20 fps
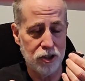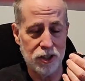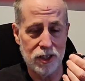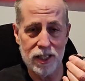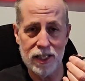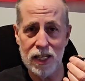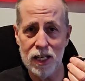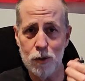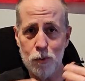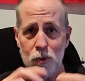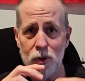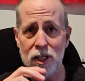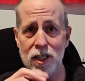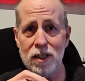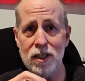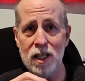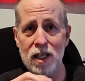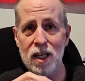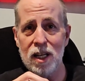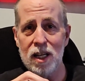you to get
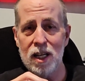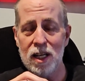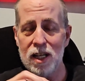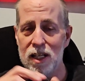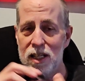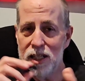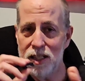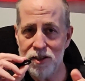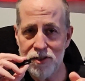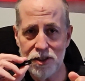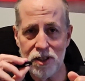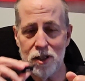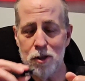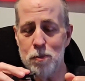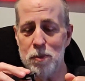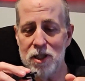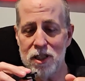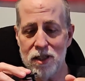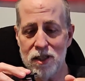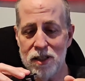one. It's going to
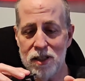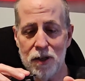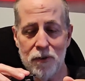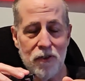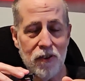be the de